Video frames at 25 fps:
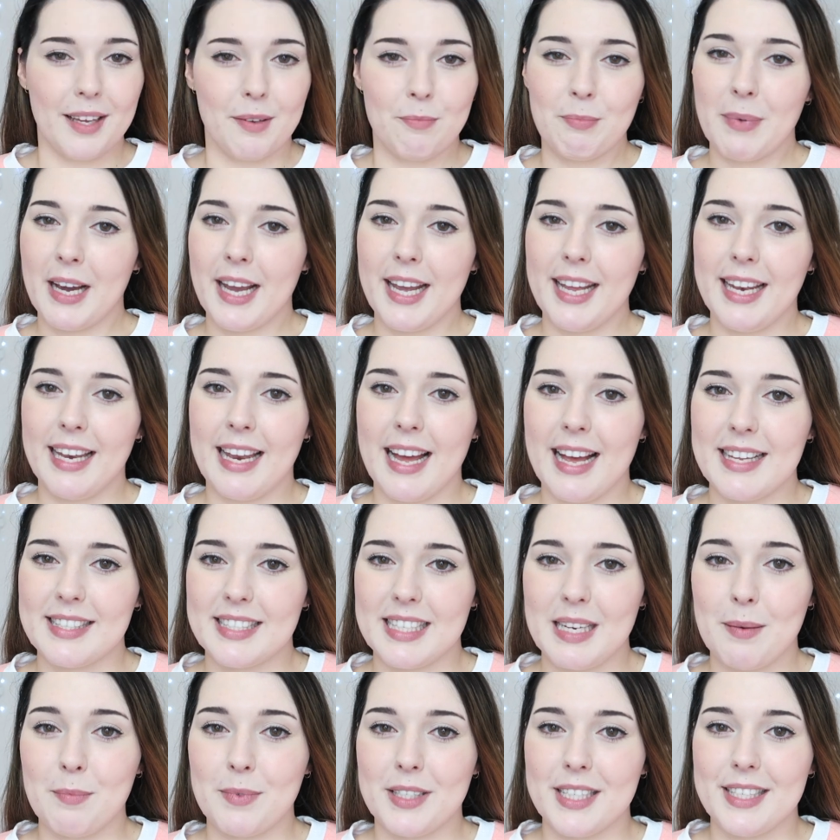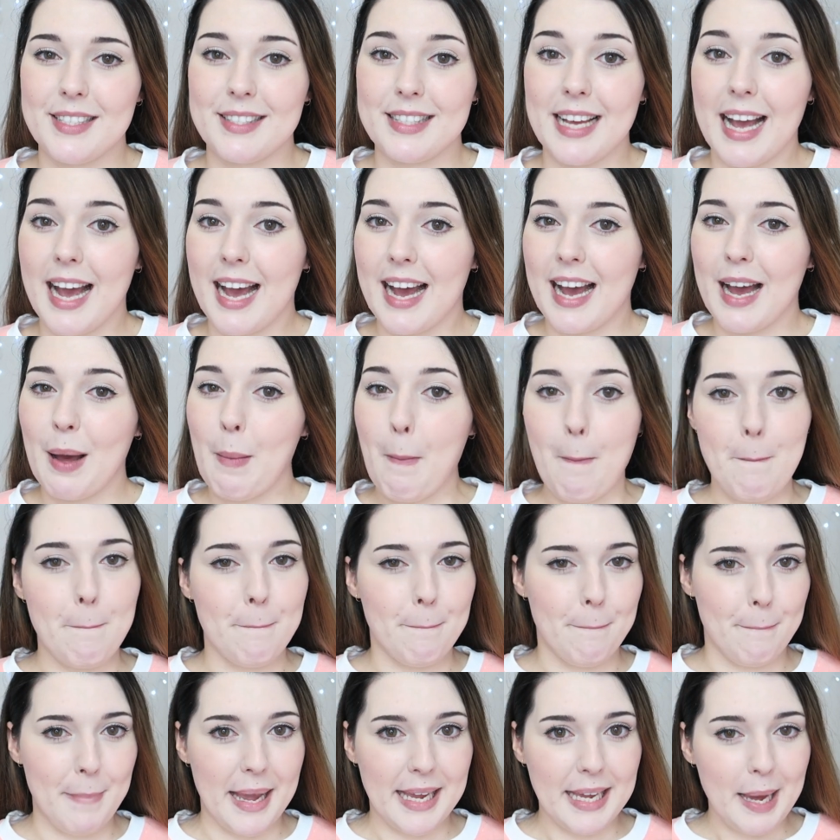My last empties are
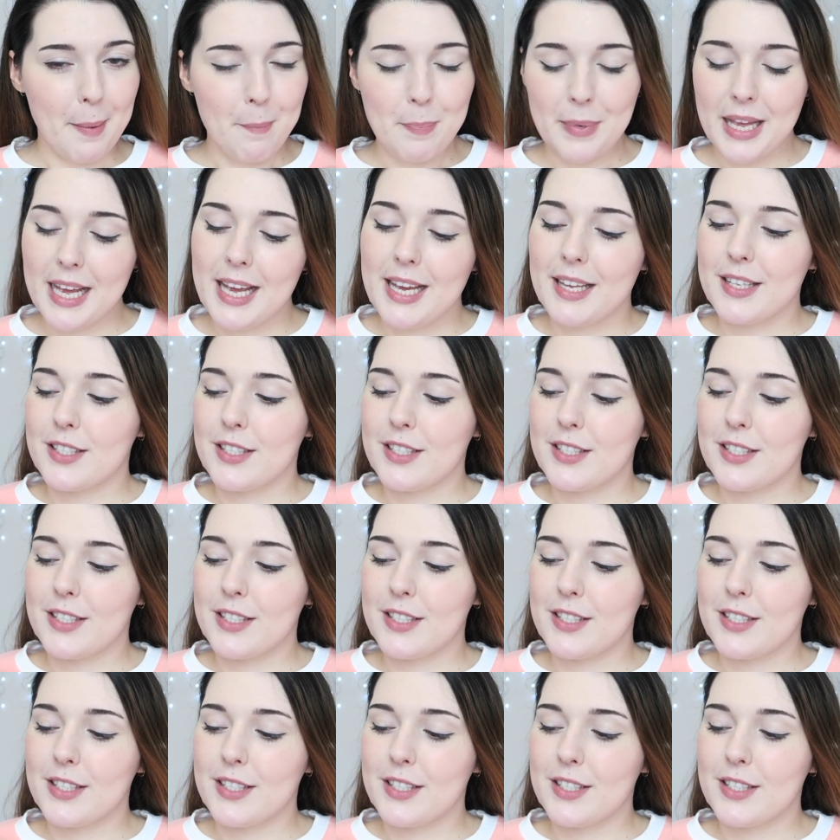makeup.